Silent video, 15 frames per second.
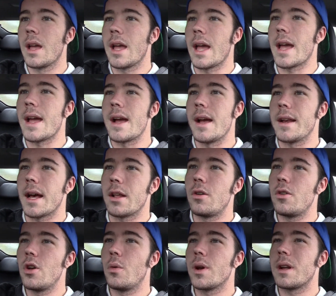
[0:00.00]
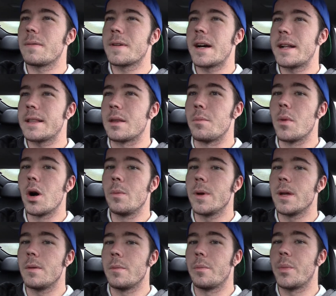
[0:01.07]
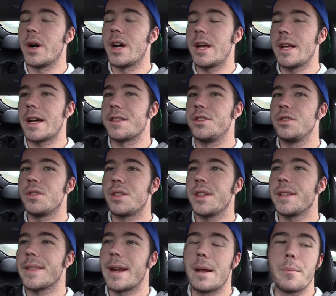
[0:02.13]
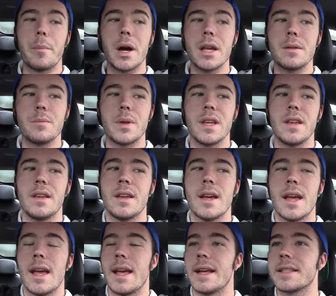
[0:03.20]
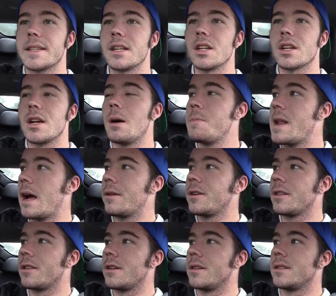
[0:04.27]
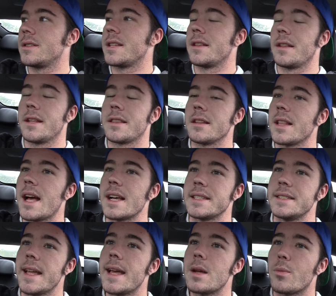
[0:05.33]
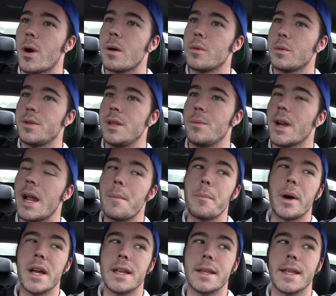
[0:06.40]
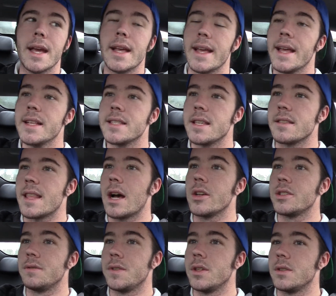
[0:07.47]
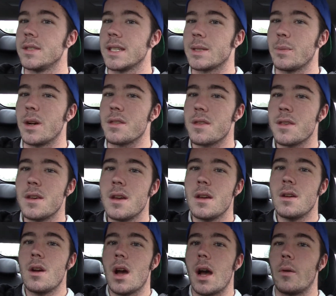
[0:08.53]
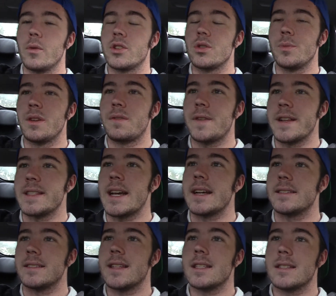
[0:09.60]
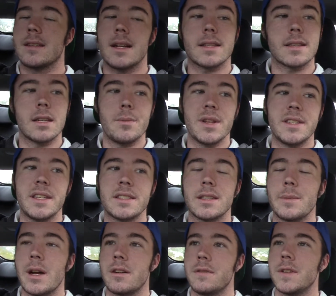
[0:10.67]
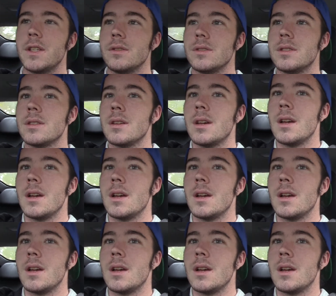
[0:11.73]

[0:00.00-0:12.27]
And I don't know what I've got at the moment, but I do think that I might be, it's gonna come down to the last day probably, but I might get 18,000 views this month, which will be fantastic. That's gonna be a decent amount of views.